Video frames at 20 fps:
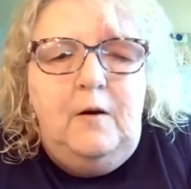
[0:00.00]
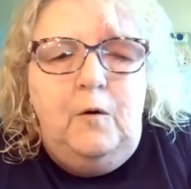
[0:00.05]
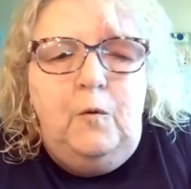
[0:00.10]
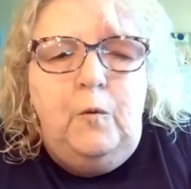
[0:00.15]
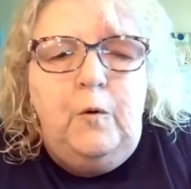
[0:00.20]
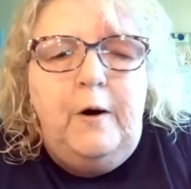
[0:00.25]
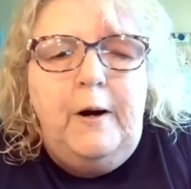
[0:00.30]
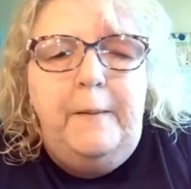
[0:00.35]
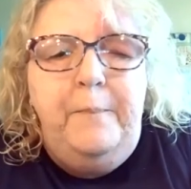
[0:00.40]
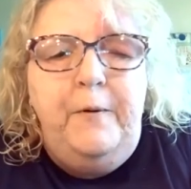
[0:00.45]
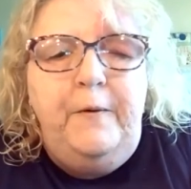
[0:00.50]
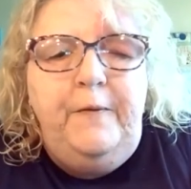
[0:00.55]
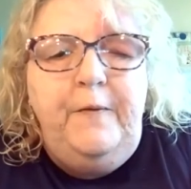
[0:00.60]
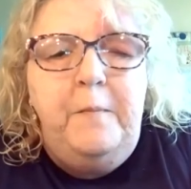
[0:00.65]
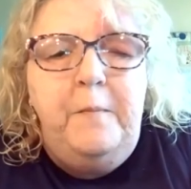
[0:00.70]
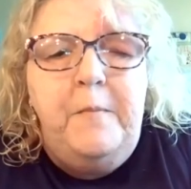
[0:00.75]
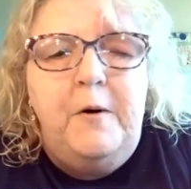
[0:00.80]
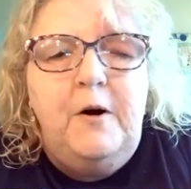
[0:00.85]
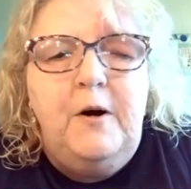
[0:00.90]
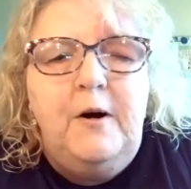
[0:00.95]
I put the
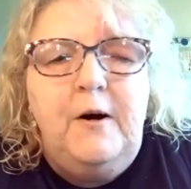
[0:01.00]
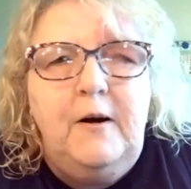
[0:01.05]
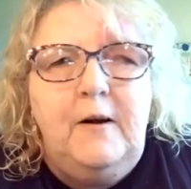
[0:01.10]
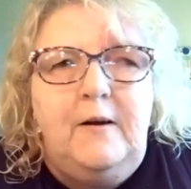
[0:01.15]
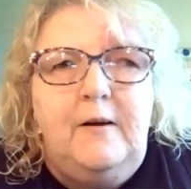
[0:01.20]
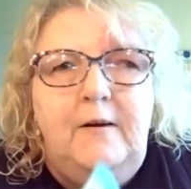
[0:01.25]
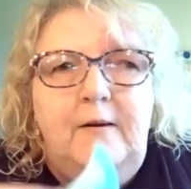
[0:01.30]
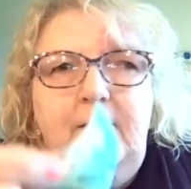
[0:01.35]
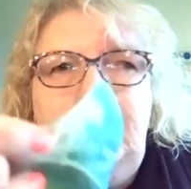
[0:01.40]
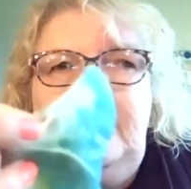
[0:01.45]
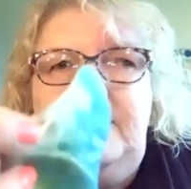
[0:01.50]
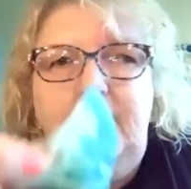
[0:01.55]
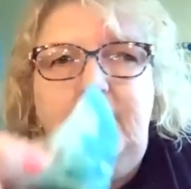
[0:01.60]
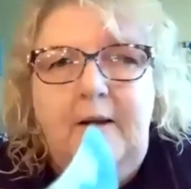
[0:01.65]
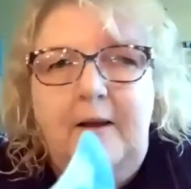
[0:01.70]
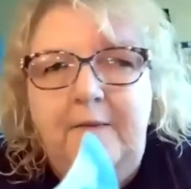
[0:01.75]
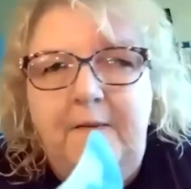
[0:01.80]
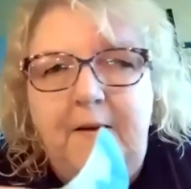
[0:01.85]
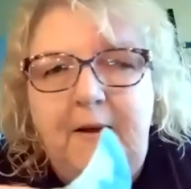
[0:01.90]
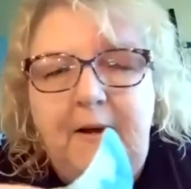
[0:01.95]
mark
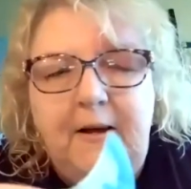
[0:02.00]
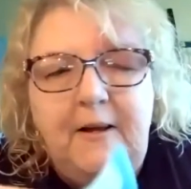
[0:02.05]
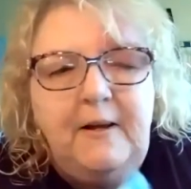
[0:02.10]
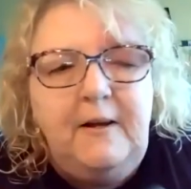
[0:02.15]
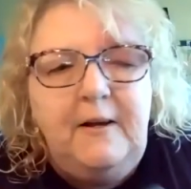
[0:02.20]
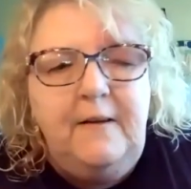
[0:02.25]
in the end